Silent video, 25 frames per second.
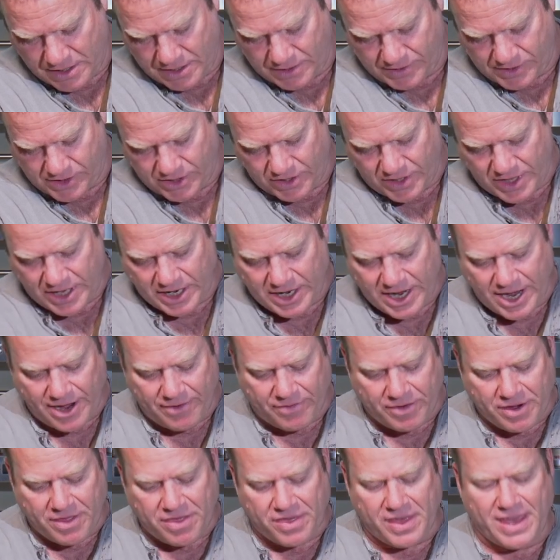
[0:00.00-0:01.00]
so that
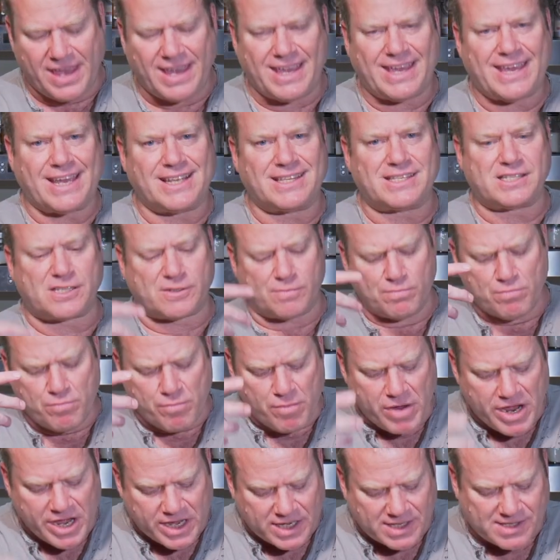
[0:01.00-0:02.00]
everything gets
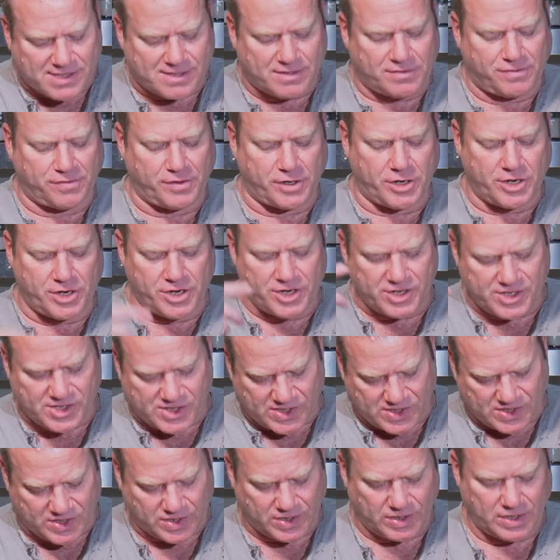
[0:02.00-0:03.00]
mixed
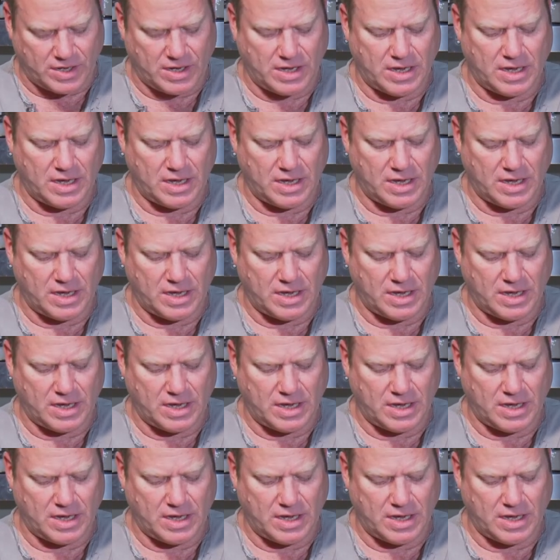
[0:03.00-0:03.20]
first,